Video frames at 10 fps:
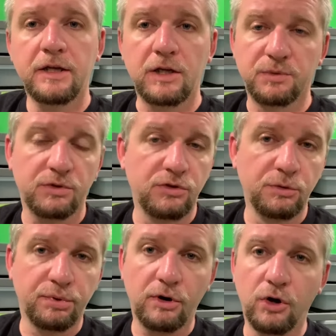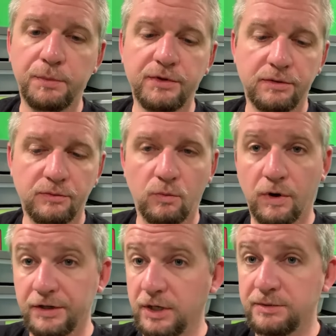Comes with two probes.
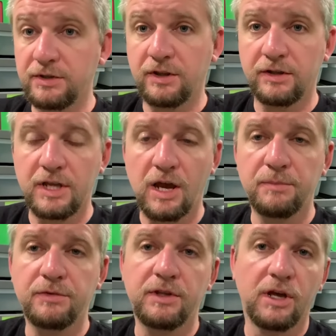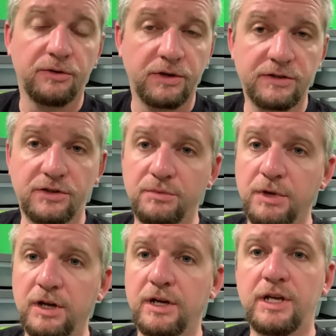One does the temp, the other does the
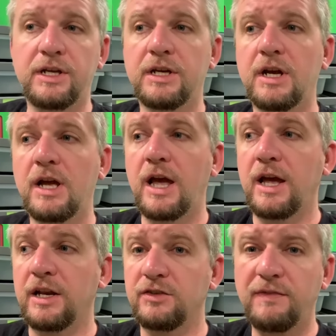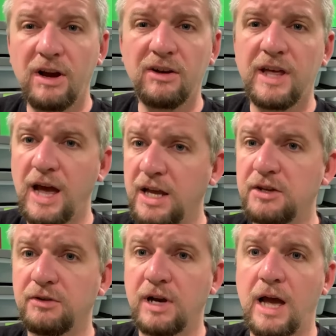humidity. And it's fairly
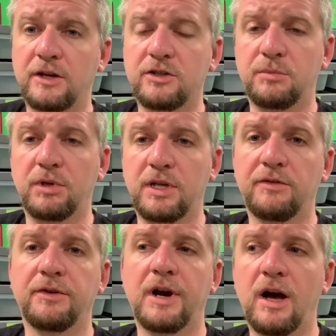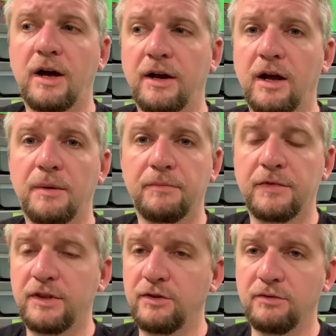accurate, actually, believe it or not.
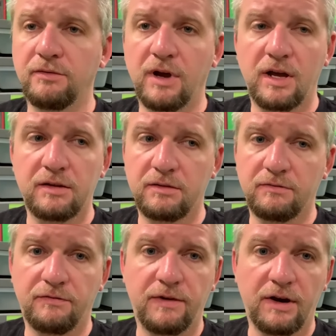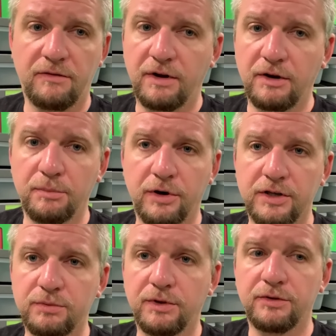I'm very
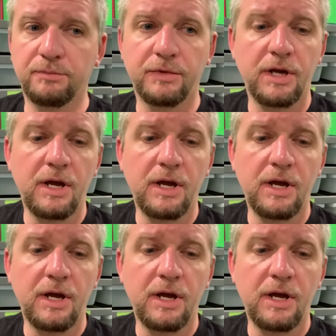impressed with them,